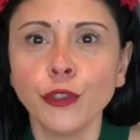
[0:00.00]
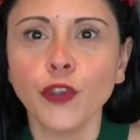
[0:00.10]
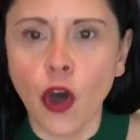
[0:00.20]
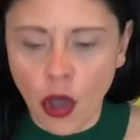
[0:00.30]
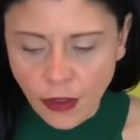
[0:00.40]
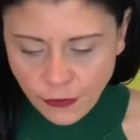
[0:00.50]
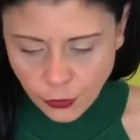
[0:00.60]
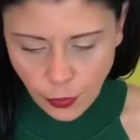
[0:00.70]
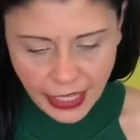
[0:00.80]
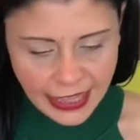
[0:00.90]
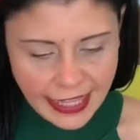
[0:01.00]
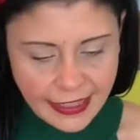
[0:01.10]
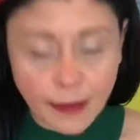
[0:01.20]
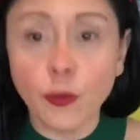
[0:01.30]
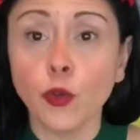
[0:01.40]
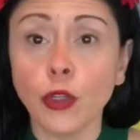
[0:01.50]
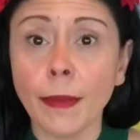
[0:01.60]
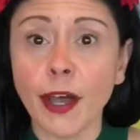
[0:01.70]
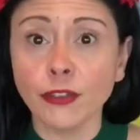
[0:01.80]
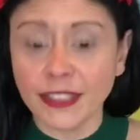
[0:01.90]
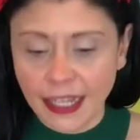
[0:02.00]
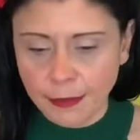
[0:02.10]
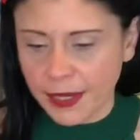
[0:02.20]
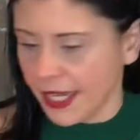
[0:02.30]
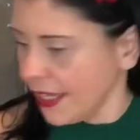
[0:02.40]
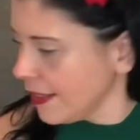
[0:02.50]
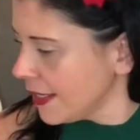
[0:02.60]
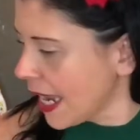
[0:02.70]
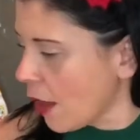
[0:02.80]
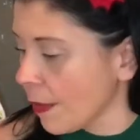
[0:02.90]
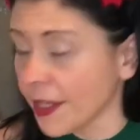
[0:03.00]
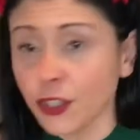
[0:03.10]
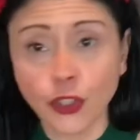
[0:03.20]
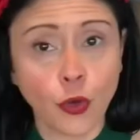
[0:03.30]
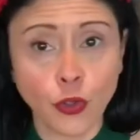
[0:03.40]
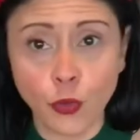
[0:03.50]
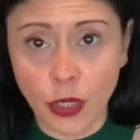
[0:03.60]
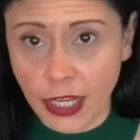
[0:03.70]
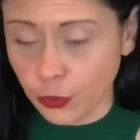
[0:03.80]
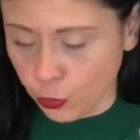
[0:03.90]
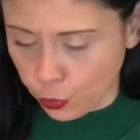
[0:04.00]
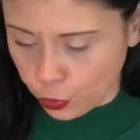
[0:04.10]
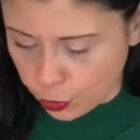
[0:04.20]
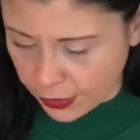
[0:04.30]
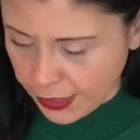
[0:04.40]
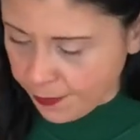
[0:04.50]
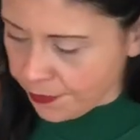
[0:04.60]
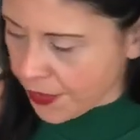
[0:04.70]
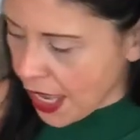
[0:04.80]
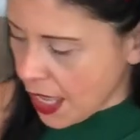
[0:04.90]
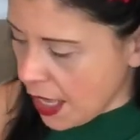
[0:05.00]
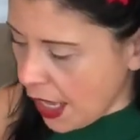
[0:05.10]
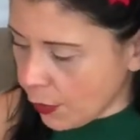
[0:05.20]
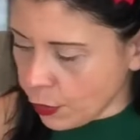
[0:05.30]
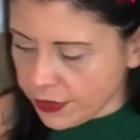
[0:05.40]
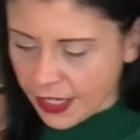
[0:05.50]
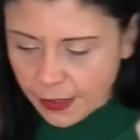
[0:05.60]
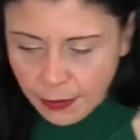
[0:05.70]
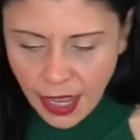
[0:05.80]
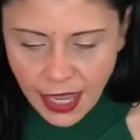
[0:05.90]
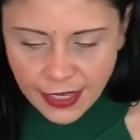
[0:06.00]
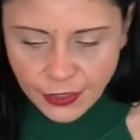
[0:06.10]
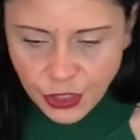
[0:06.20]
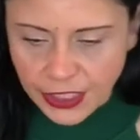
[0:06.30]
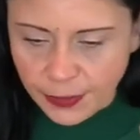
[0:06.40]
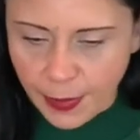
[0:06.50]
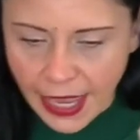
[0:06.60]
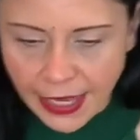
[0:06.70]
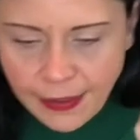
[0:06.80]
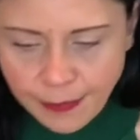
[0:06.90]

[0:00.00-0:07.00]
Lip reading: off, so I let them cool about 10 minutes. Now I'm going to show you what I do usually. I will take my sheet pan